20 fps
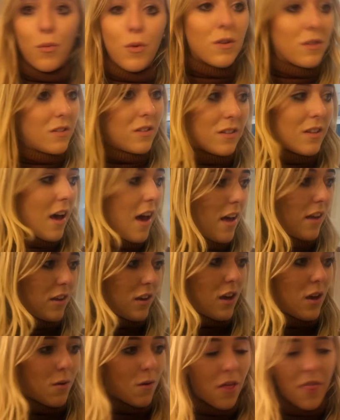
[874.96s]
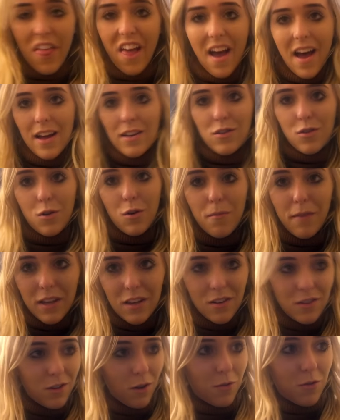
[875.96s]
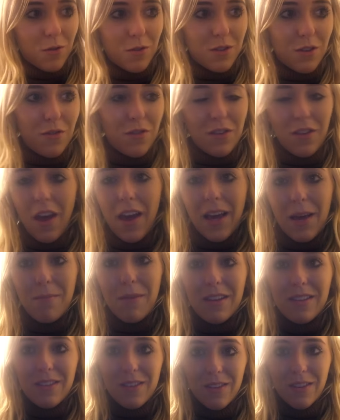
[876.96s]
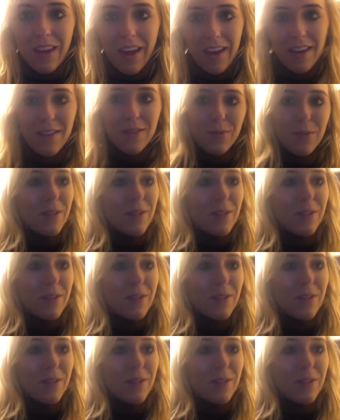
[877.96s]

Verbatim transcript: was to tell you that all my new Topshop stuff is going in my suitcase,